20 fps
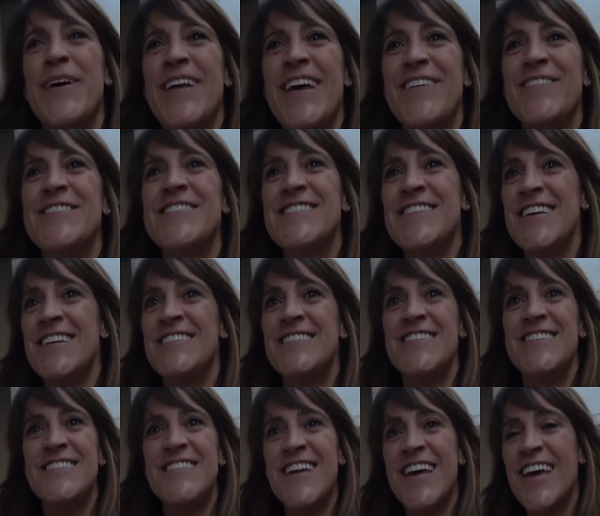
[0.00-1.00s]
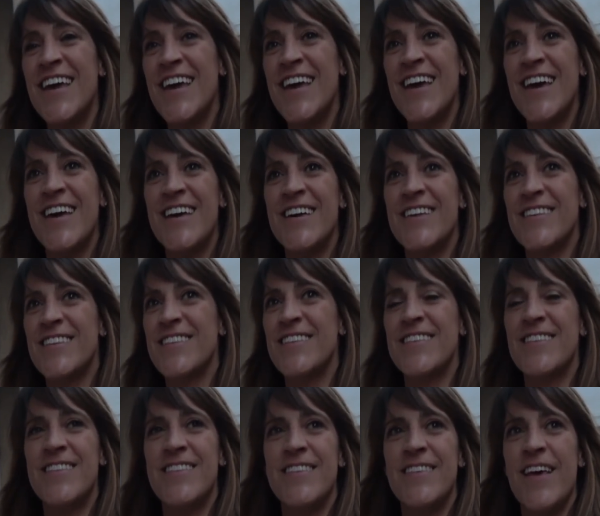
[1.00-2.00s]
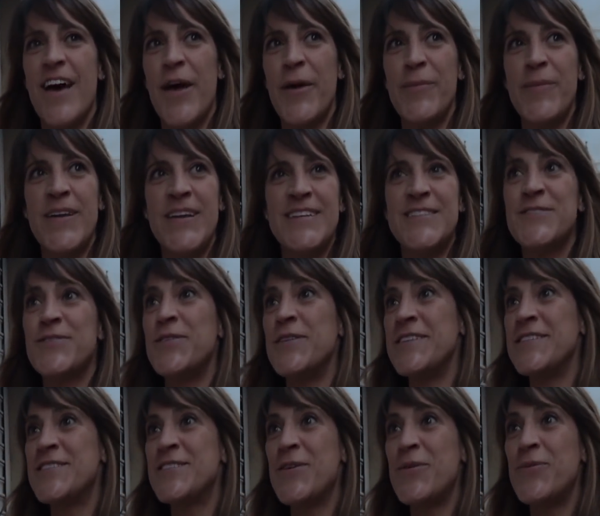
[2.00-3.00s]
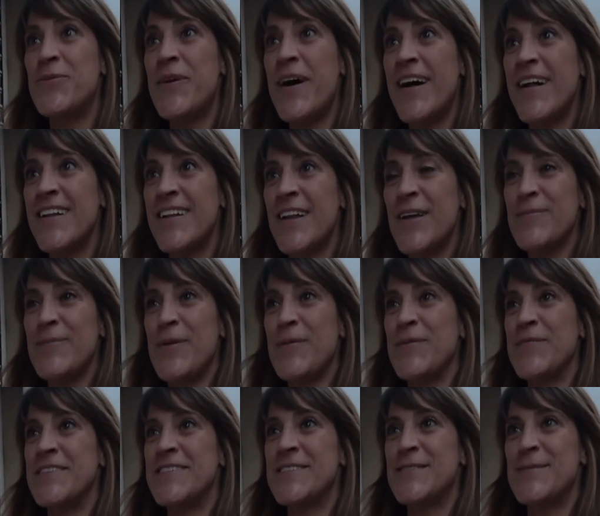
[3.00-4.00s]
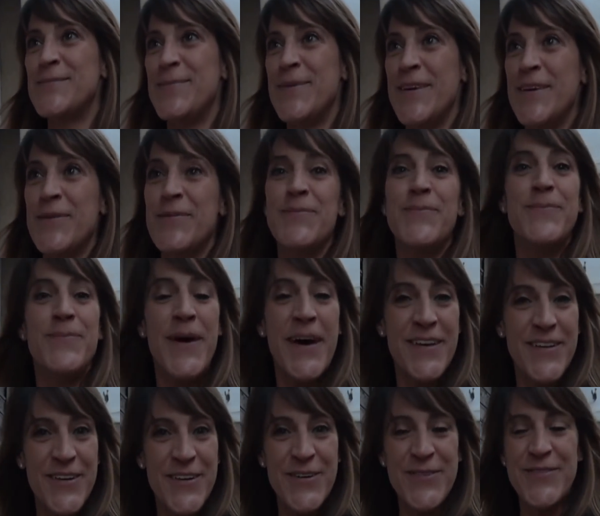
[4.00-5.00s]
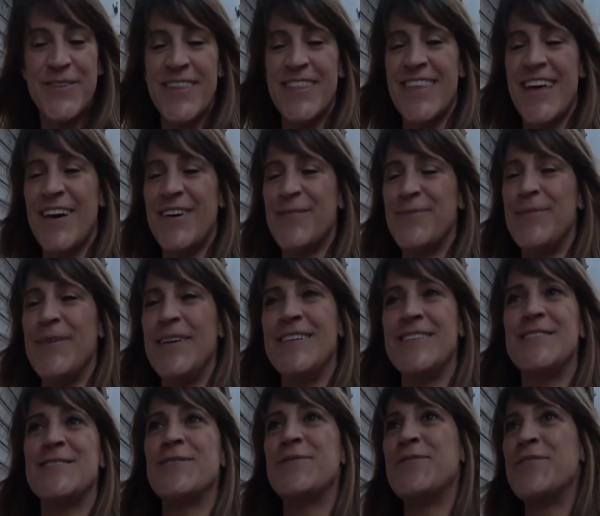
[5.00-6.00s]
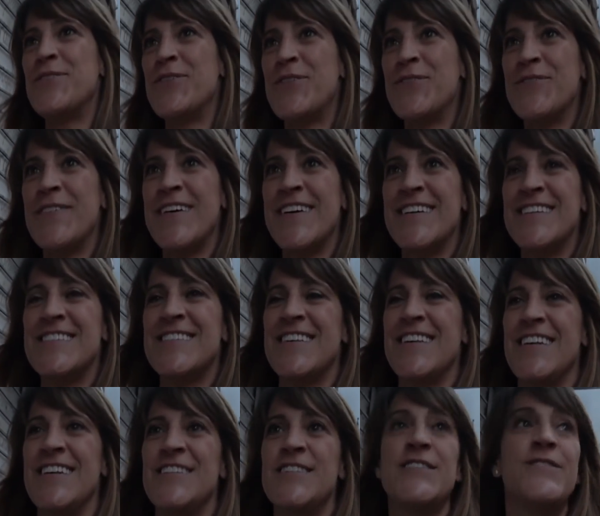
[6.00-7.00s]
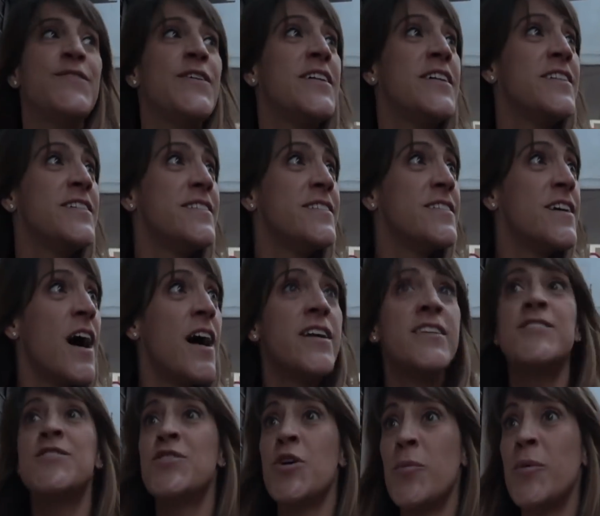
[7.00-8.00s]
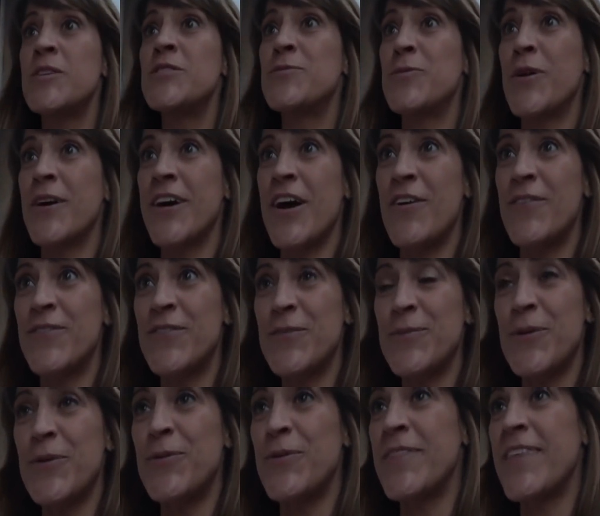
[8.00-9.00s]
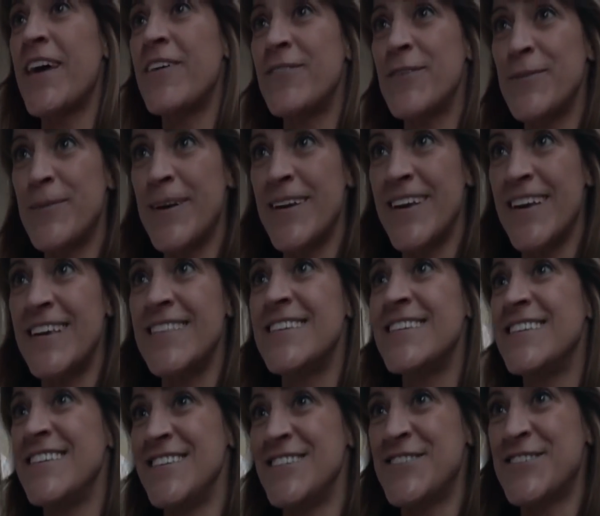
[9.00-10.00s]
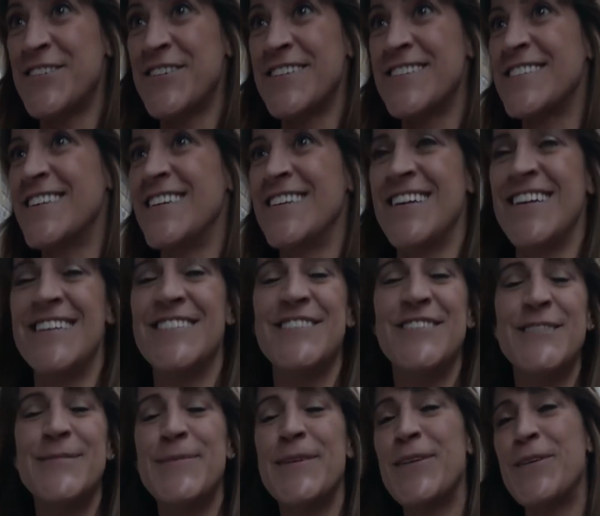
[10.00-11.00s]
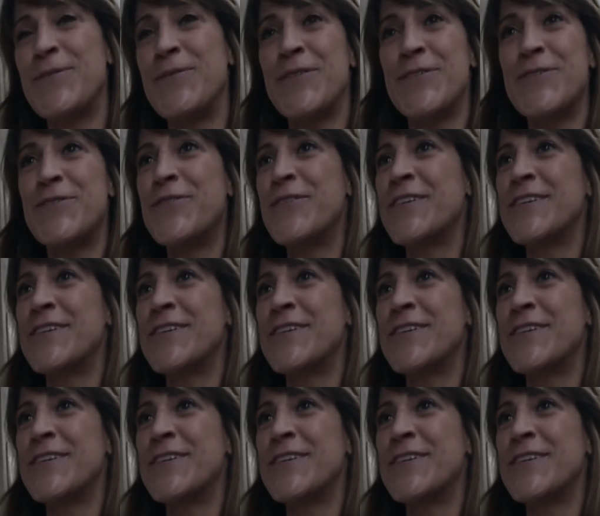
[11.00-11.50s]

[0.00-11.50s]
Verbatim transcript: but I would say today, I mean, it's going so well. I'm able to speak better without being so nervous, and I just feel so much more comfortable with everybody and the teachers, and it's just been a wonderful